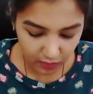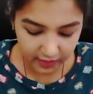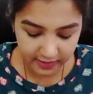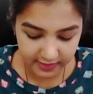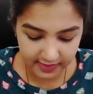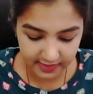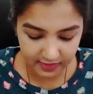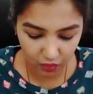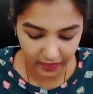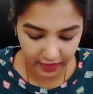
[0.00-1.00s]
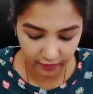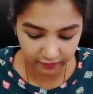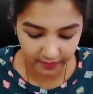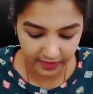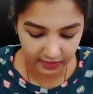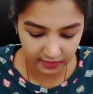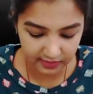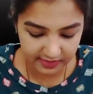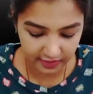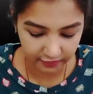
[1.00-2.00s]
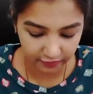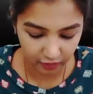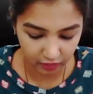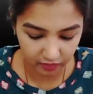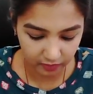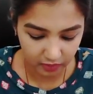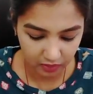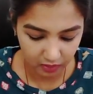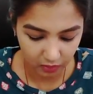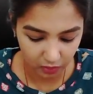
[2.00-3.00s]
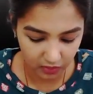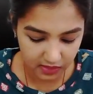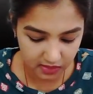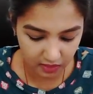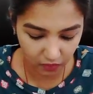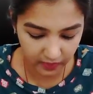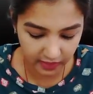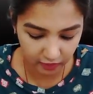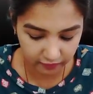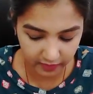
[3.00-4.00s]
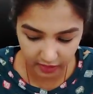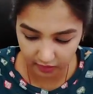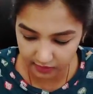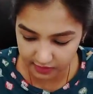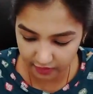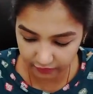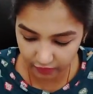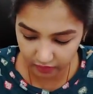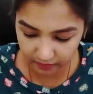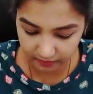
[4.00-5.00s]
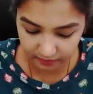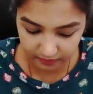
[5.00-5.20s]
see, what is this Queen of Pentacles here for? What's the Queen of Pentacles here for?